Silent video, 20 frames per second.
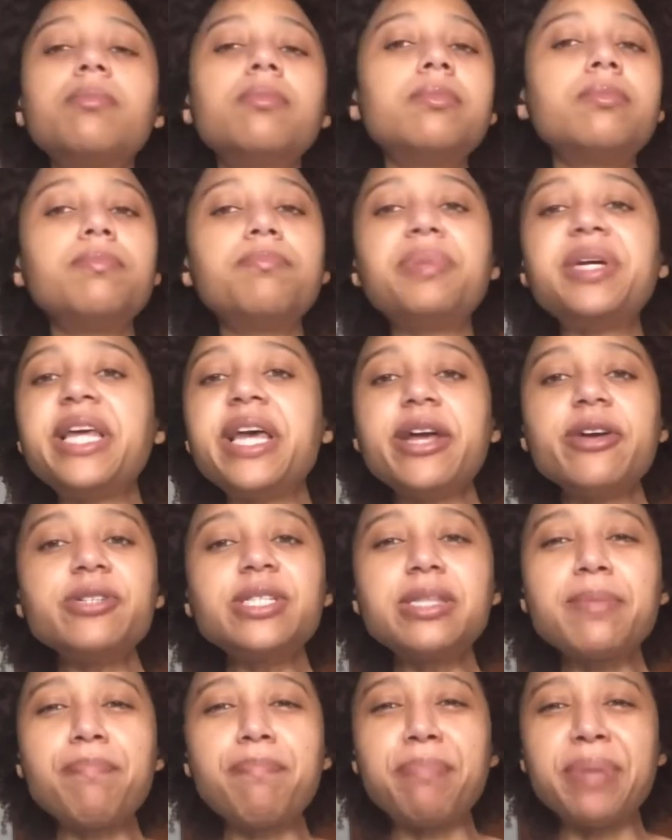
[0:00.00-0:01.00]
But here's the
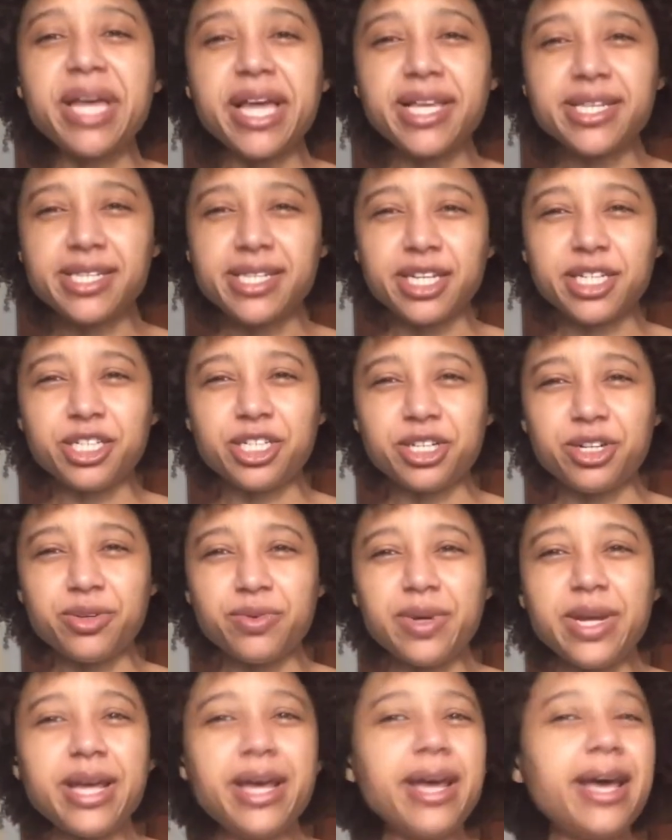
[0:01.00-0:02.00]
biggest issue.
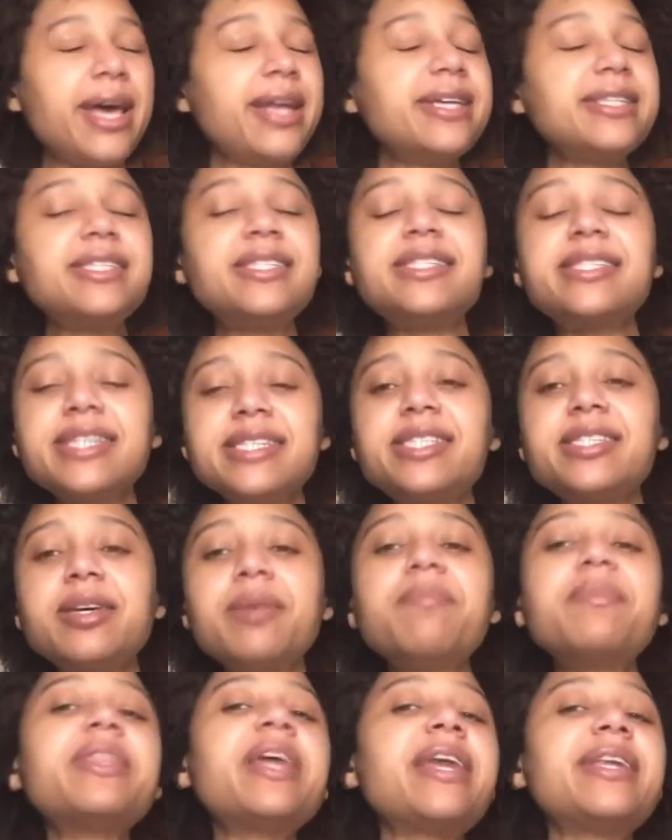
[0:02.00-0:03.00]
In a system
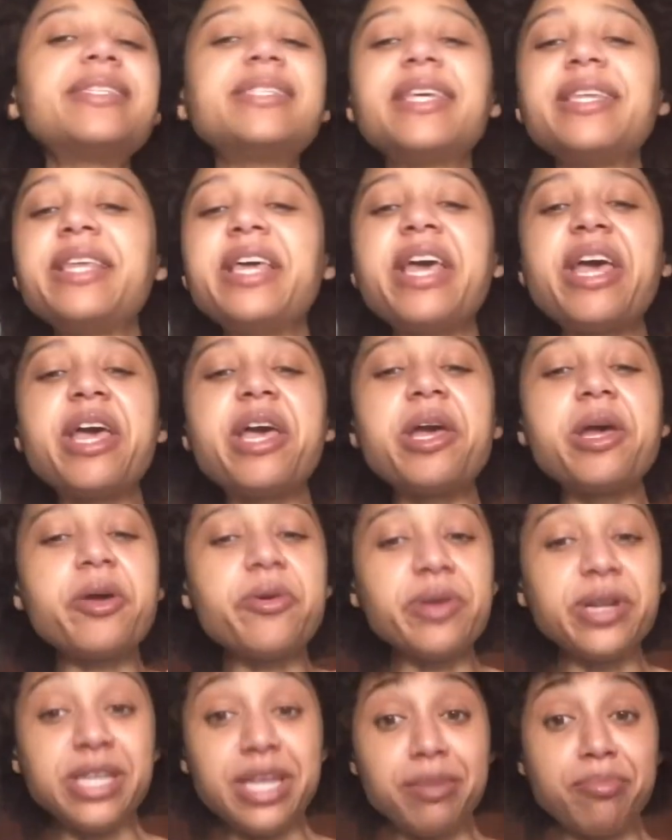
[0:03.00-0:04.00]
that is
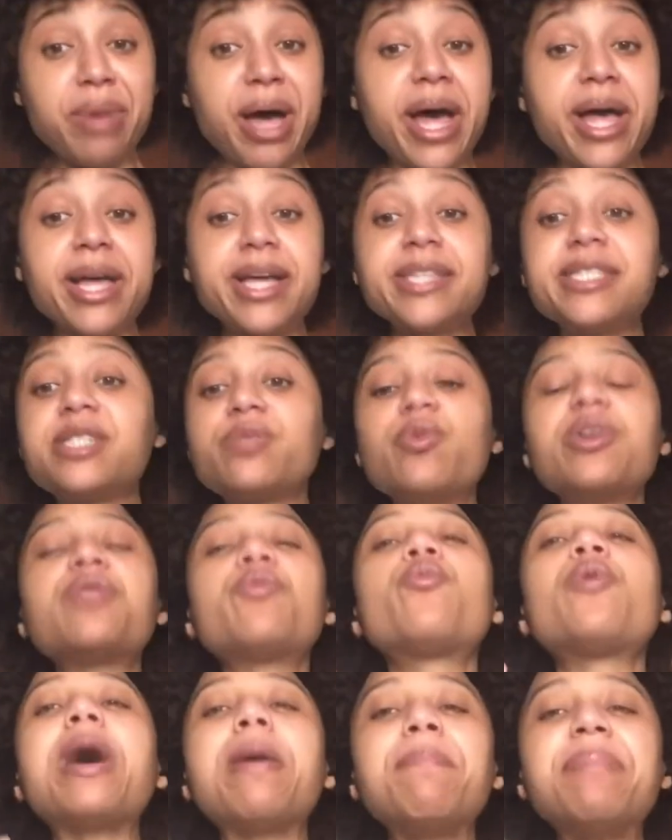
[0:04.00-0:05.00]
inherently biased, with
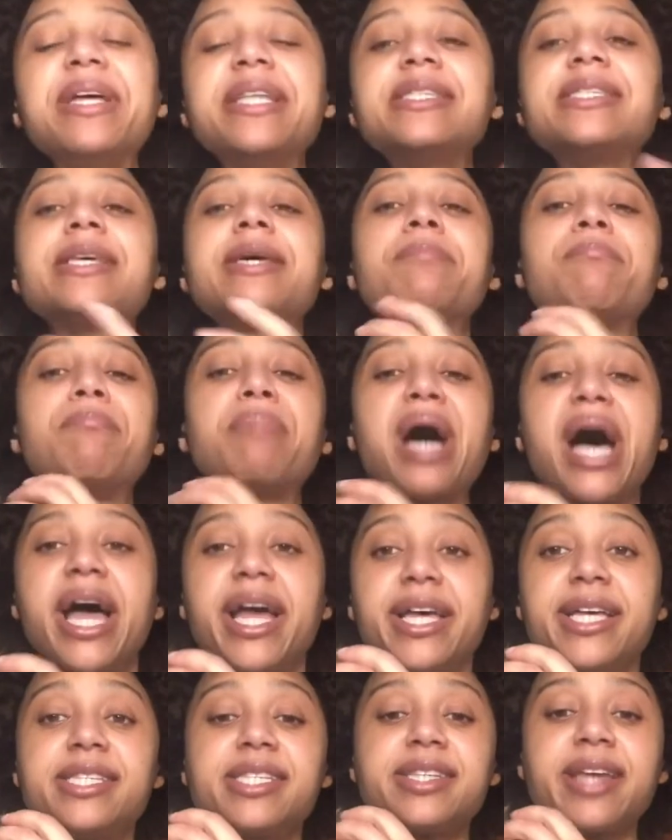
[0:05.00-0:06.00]
weapons in
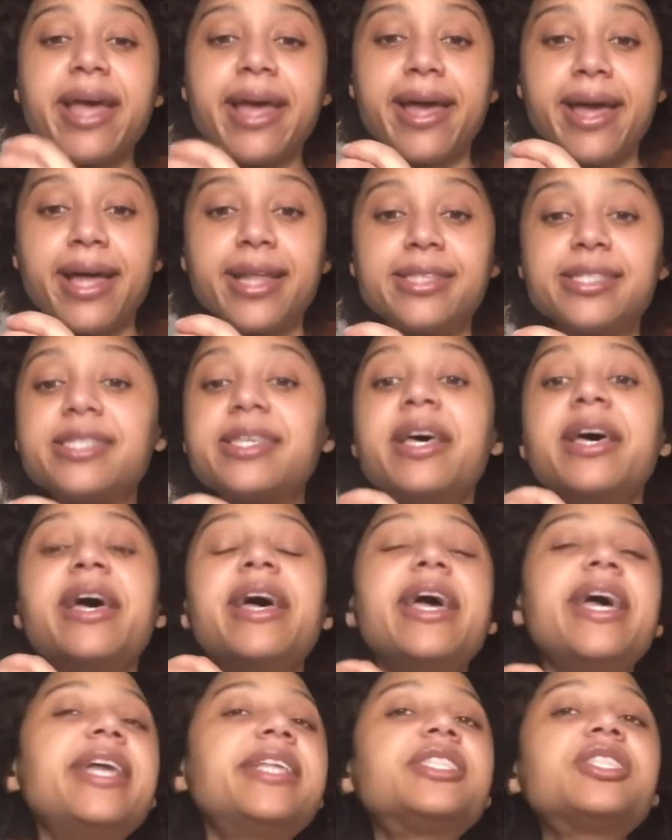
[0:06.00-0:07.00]
biased hands,
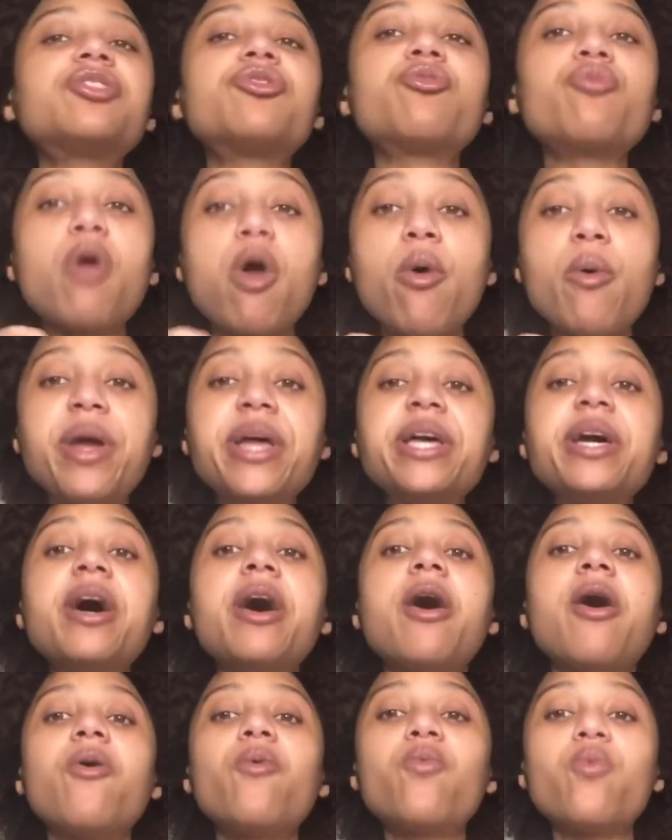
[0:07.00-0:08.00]
it's throwing a
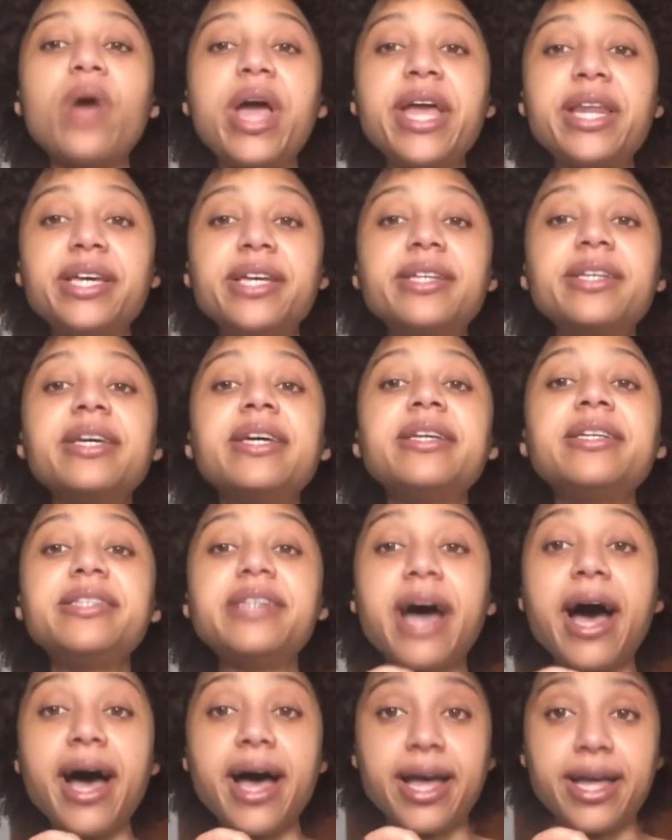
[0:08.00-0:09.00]
weighted
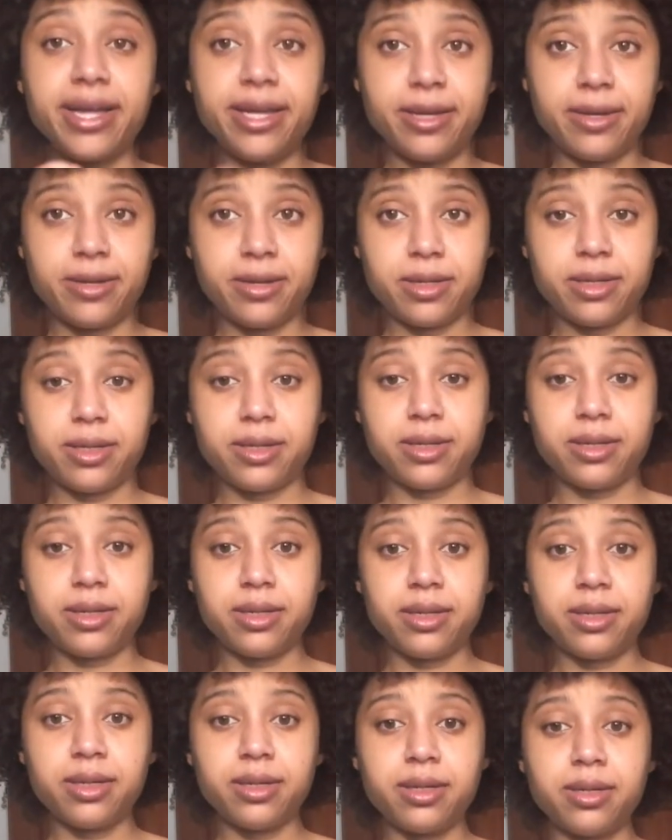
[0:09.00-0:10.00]
die.
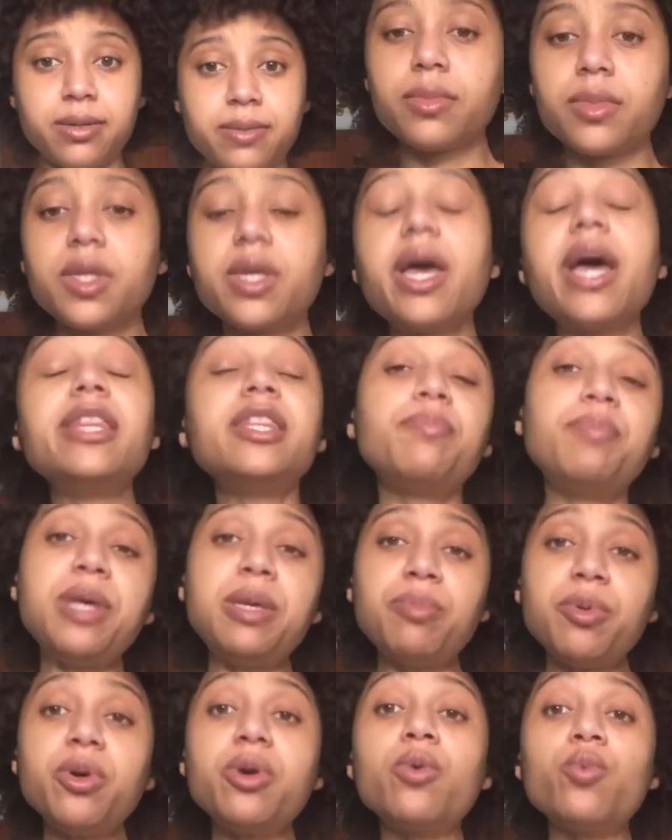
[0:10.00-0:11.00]
And the people
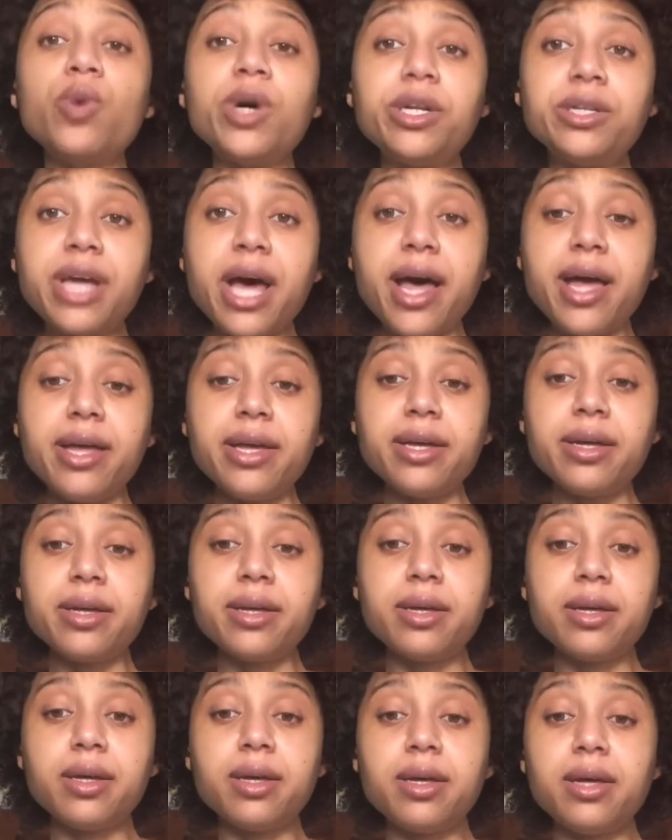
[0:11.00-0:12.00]
who will die,
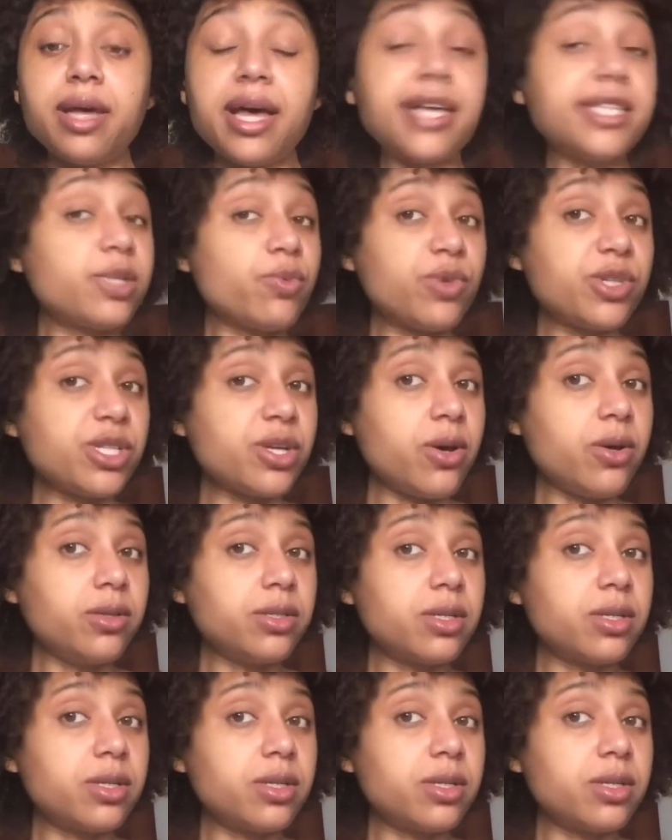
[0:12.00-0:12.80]
as a result,